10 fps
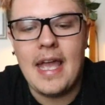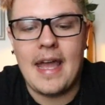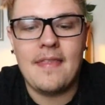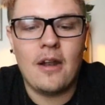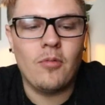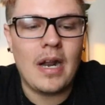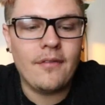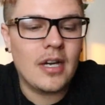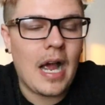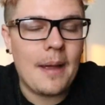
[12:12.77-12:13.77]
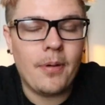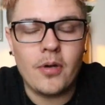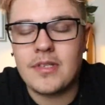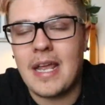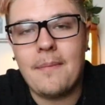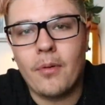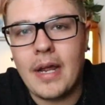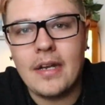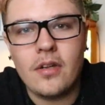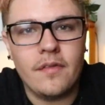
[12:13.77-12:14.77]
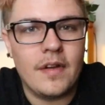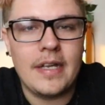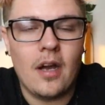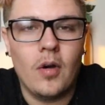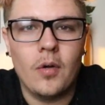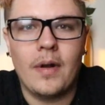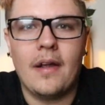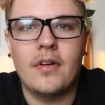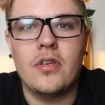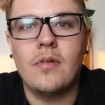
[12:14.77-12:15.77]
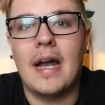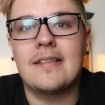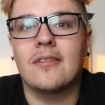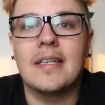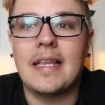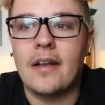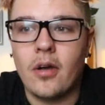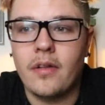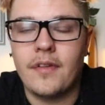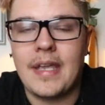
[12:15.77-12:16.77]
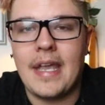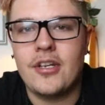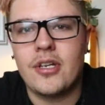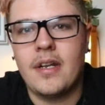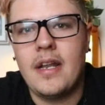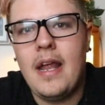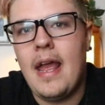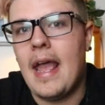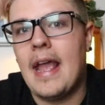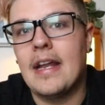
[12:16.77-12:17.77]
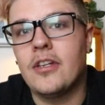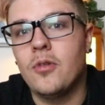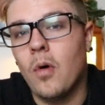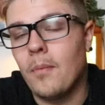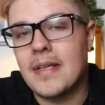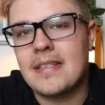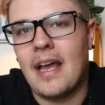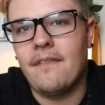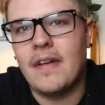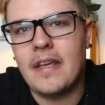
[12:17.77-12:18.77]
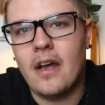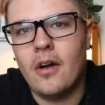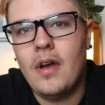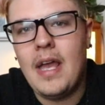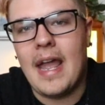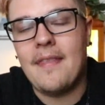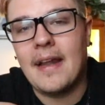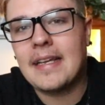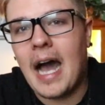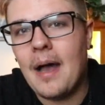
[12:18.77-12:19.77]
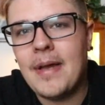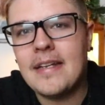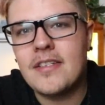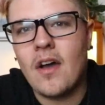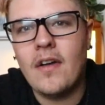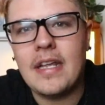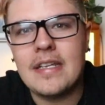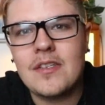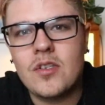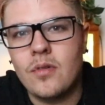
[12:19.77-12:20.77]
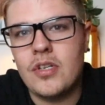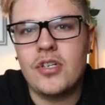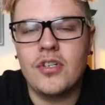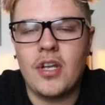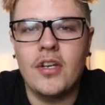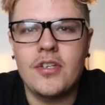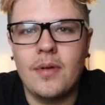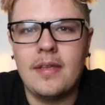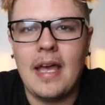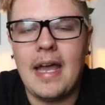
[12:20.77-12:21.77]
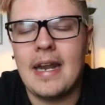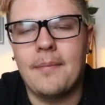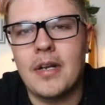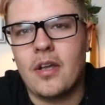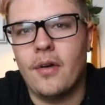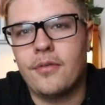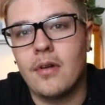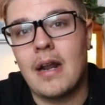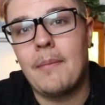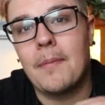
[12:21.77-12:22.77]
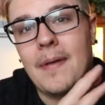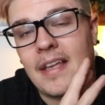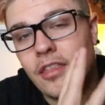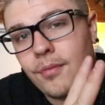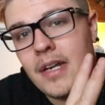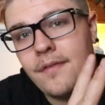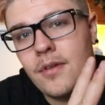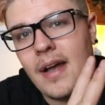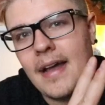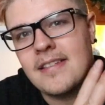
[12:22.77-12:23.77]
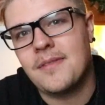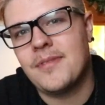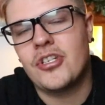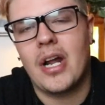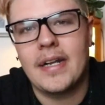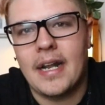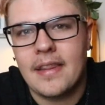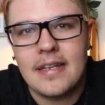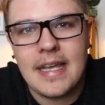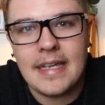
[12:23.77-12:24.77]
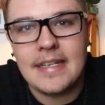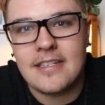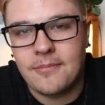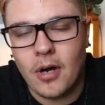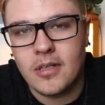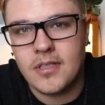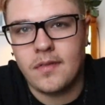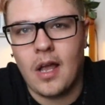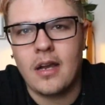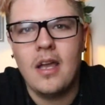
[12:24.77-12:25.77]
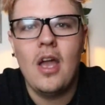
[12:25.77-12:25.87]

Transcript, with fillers: And then whenever I post a brand new video or whatever, you guys will get that notification and you won't miss that video. And then comment done as soon as you're done doing that. And I'm going to go through and I'm going to pick three of you guys to be shout out of the day in tomorrow's vlog.